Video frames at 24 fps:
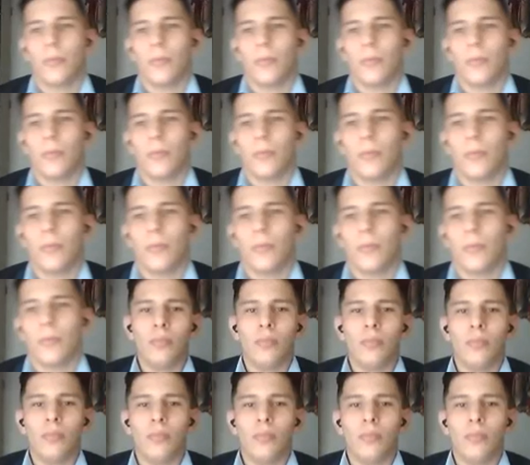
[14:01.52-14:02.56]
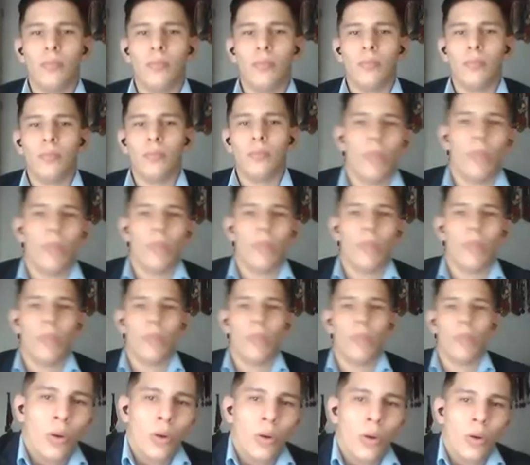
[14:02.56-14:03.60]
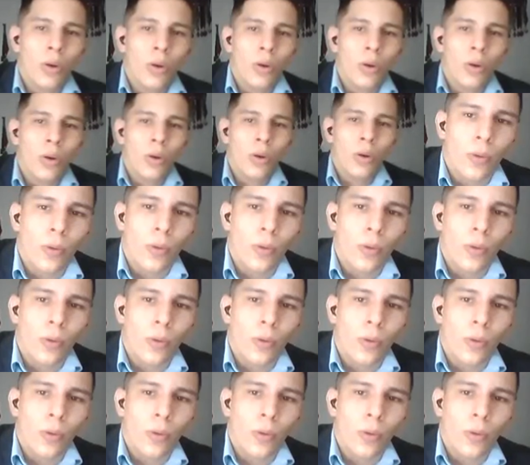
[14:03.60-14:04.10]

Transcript: (no one is talking)